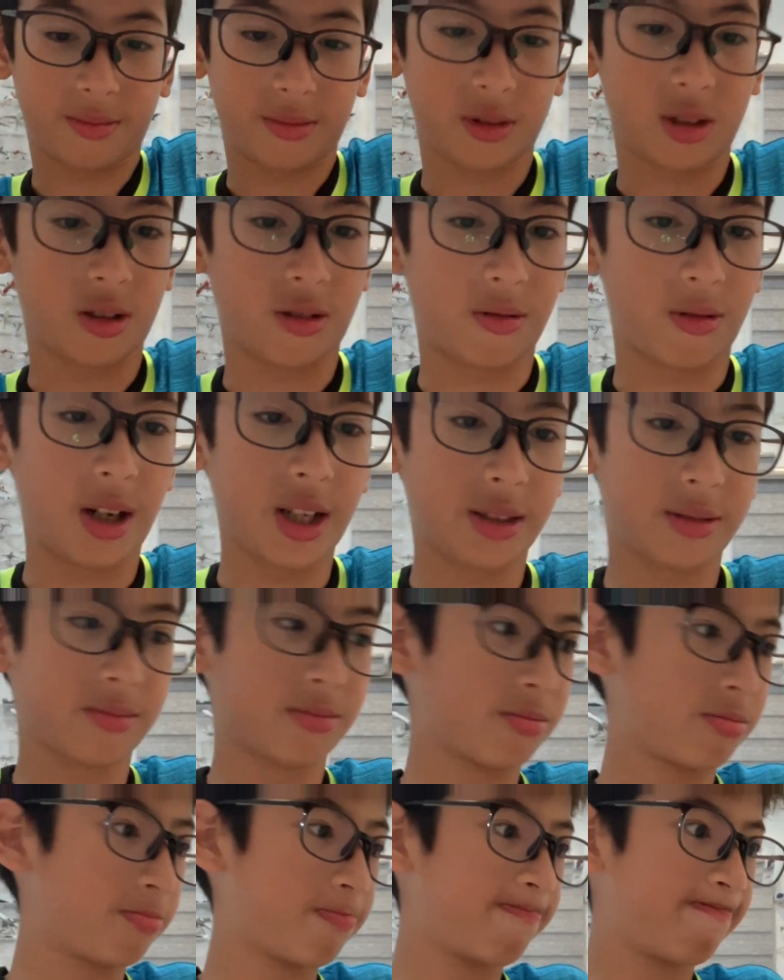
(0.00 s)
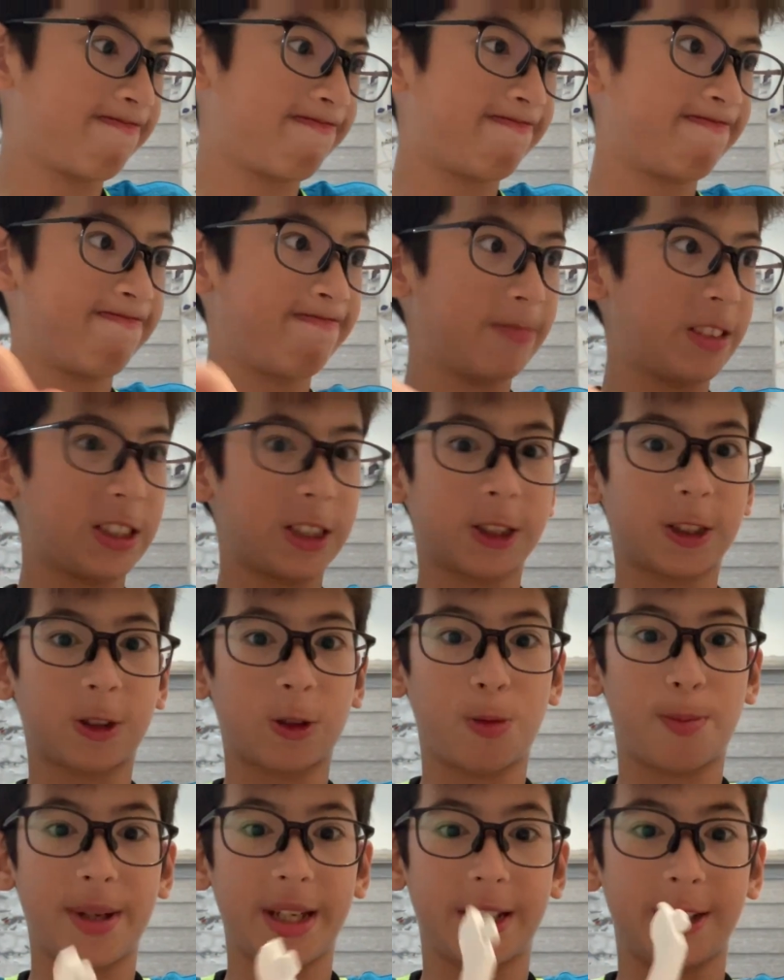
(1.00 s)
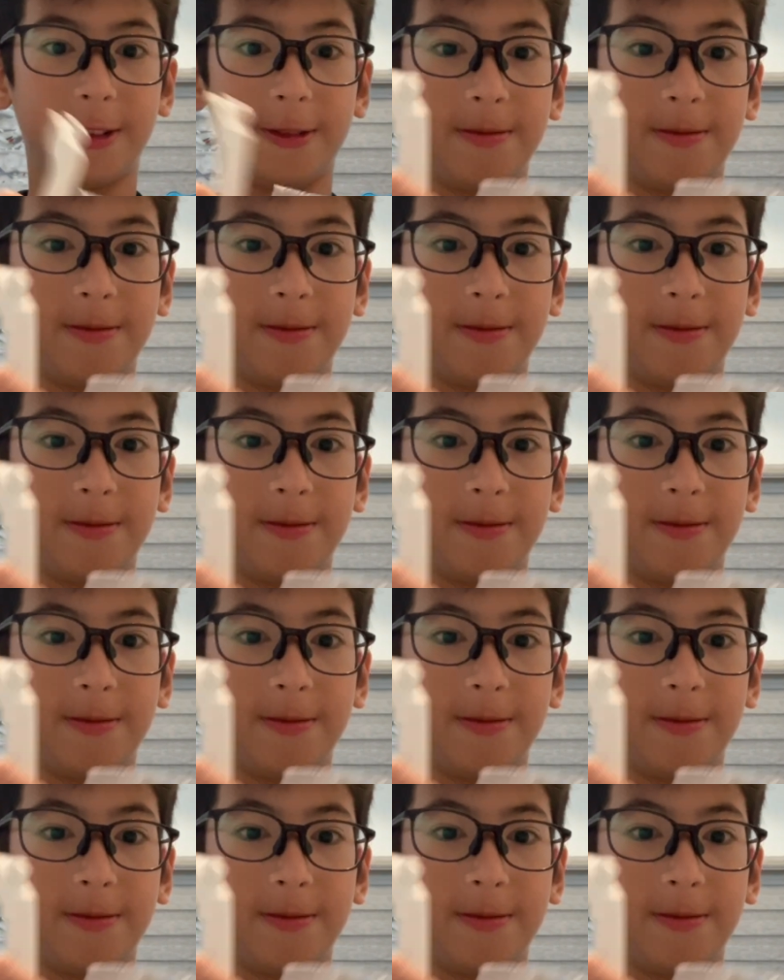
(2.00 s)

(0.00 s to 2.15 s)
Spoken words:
alright. This is so big.